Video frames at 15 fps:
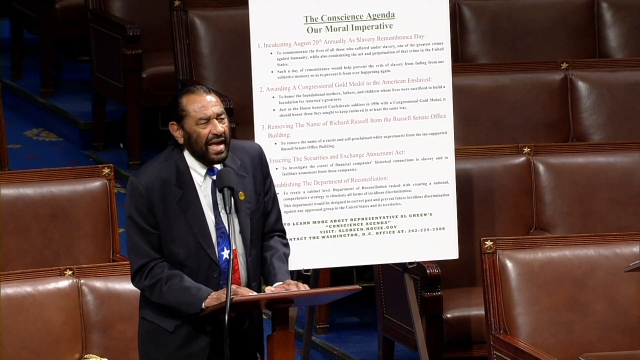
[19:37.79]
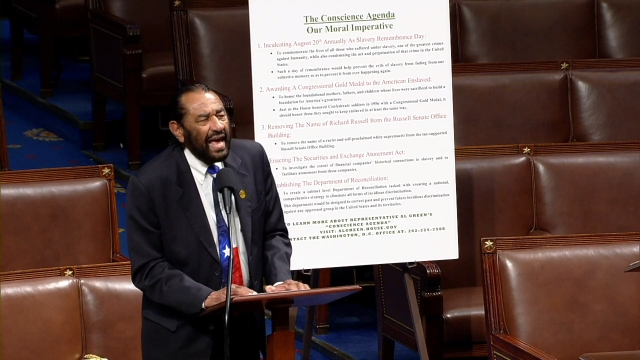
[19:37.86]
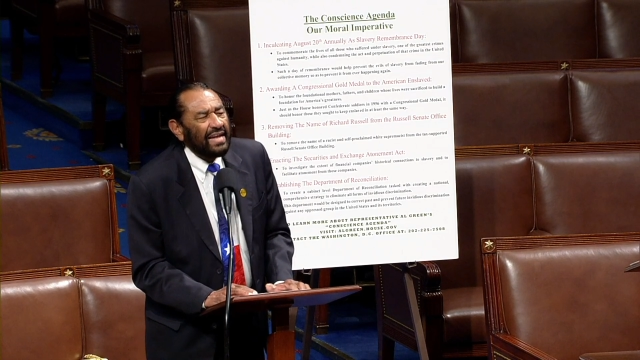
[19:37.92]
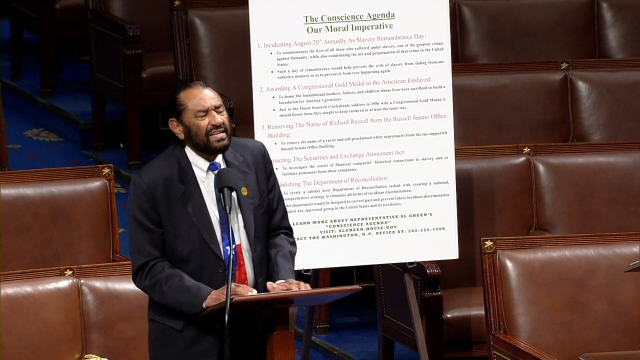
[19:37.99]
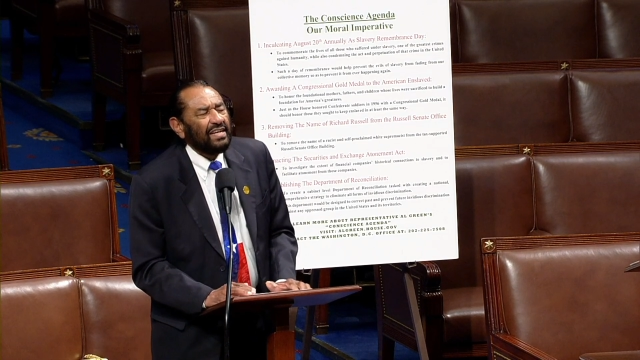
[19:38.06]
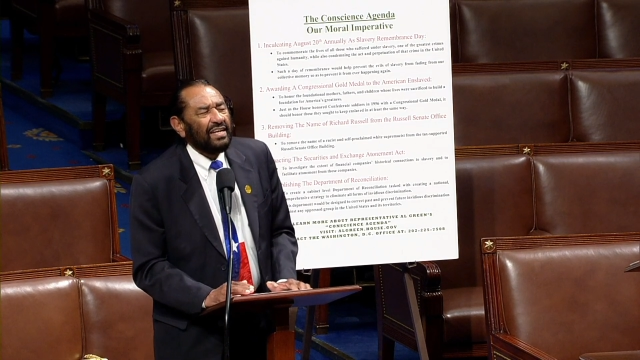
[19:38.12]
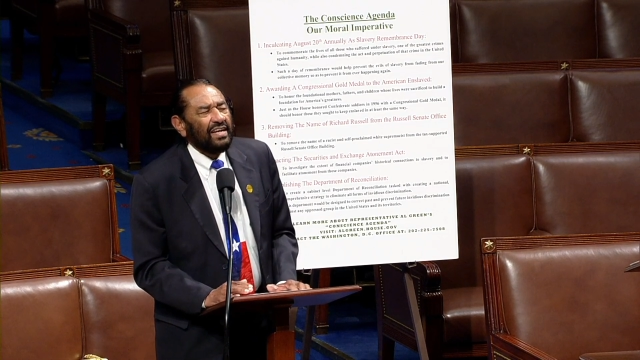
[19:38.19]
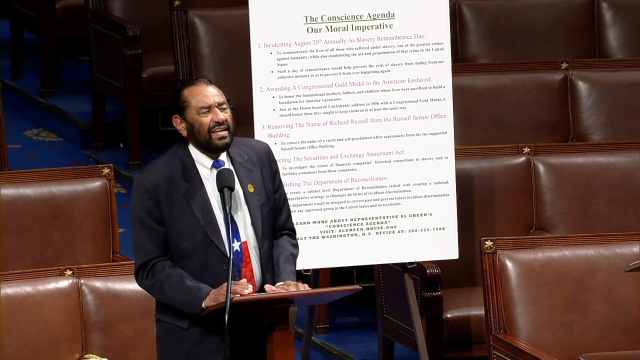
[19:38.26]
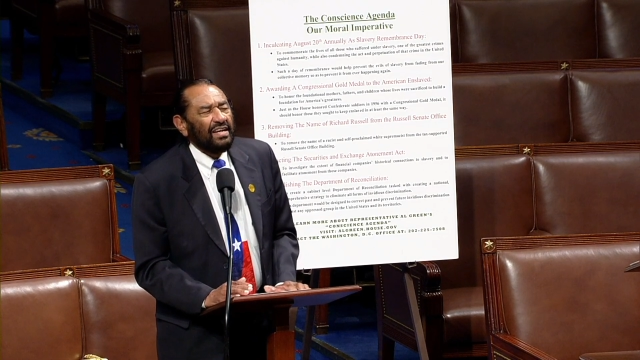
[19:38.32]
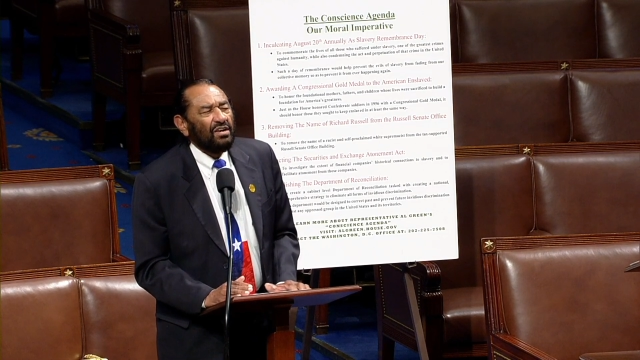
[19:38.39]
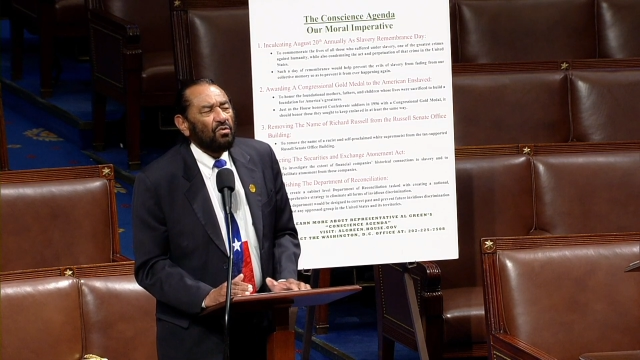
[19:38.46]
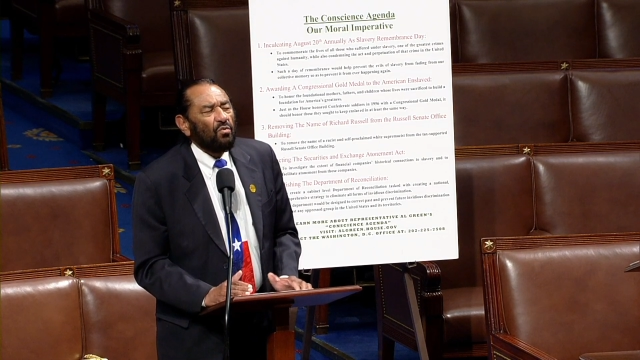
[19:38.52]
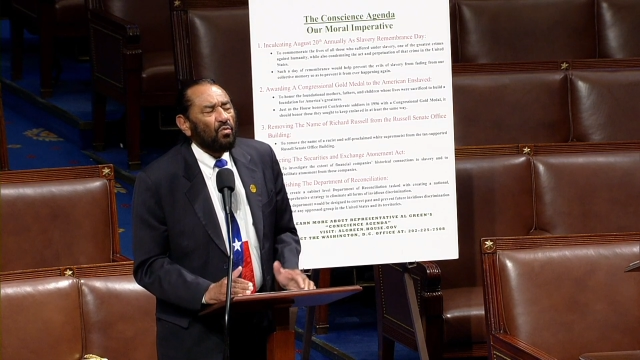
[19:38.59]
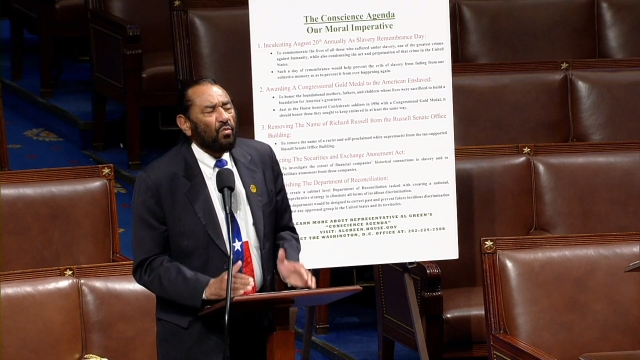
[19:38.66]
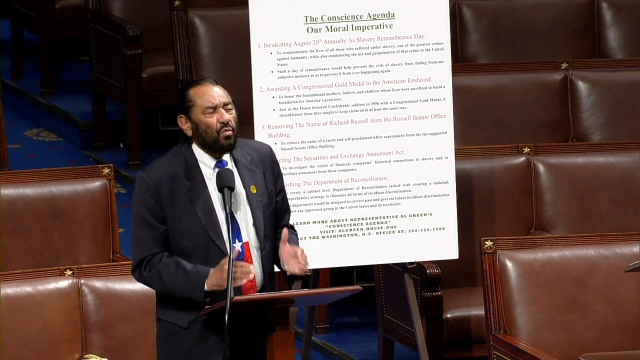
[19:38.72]
And
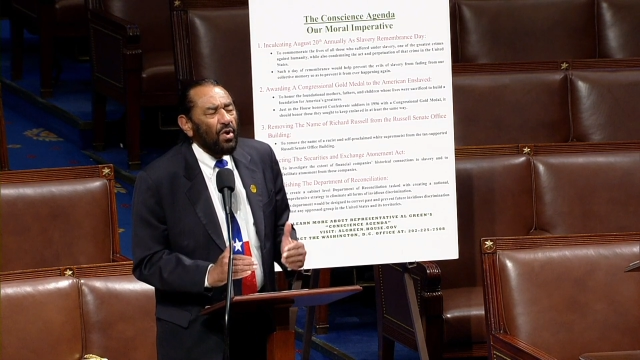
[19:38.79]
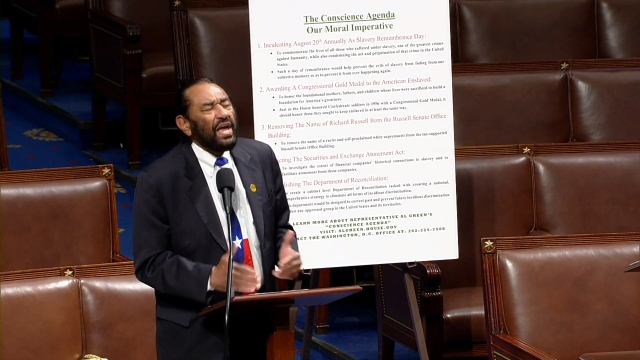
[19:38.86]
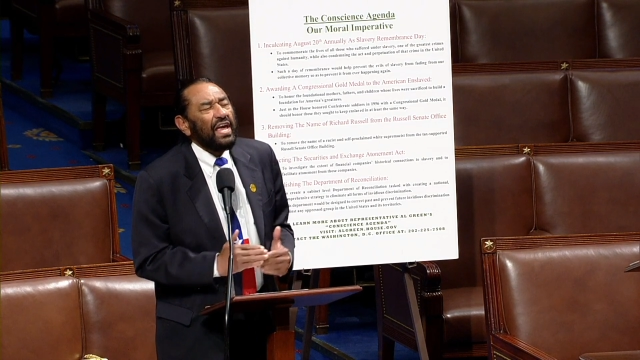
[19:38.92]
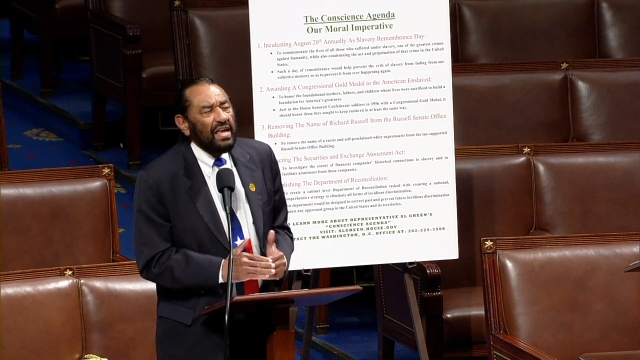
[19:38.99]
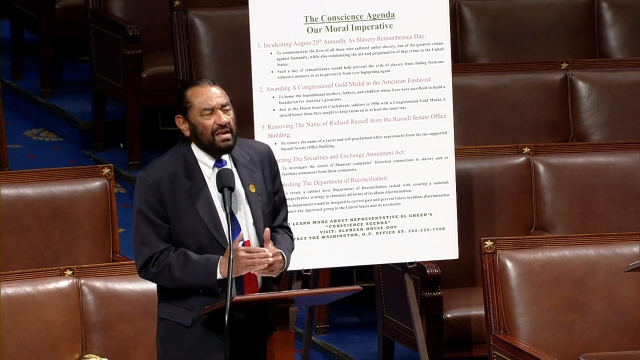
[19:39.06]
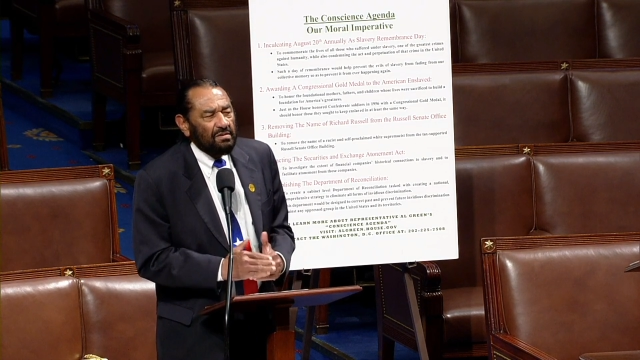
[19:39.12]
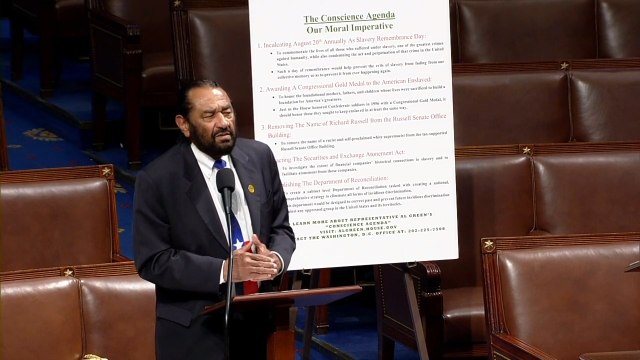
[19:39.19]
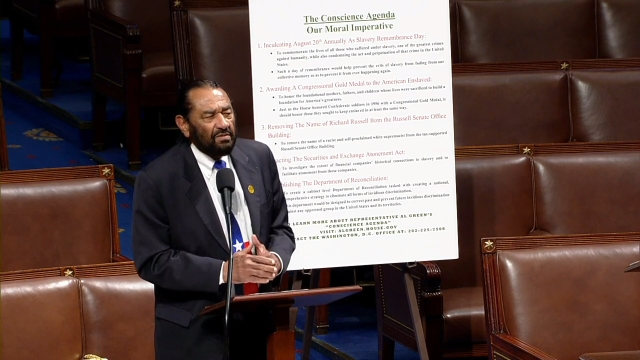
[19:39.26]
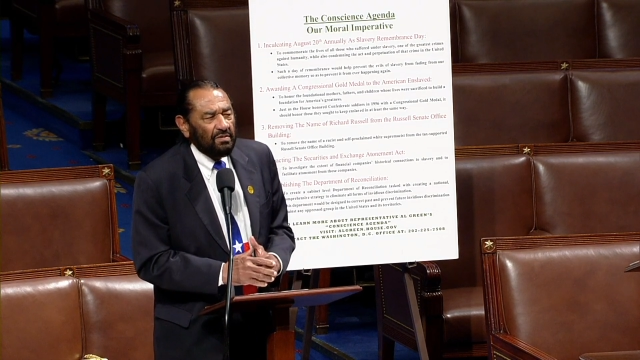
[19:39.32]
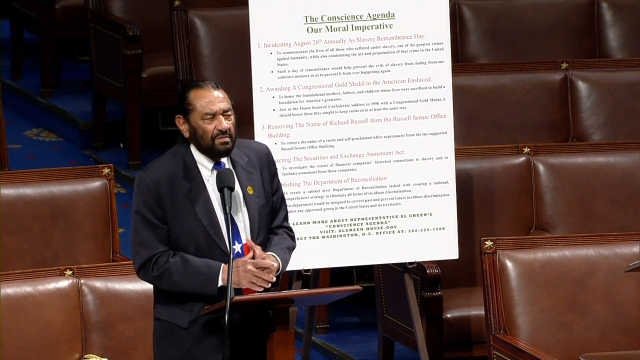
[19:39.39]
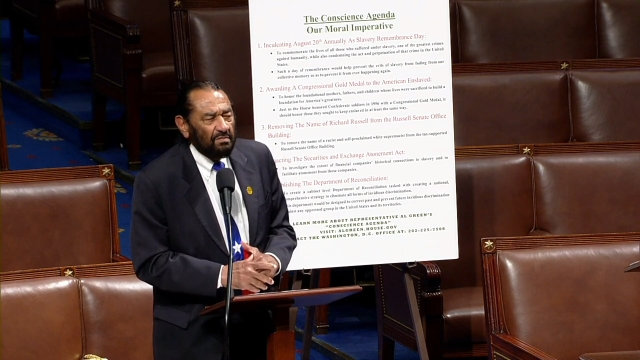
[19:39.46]
we,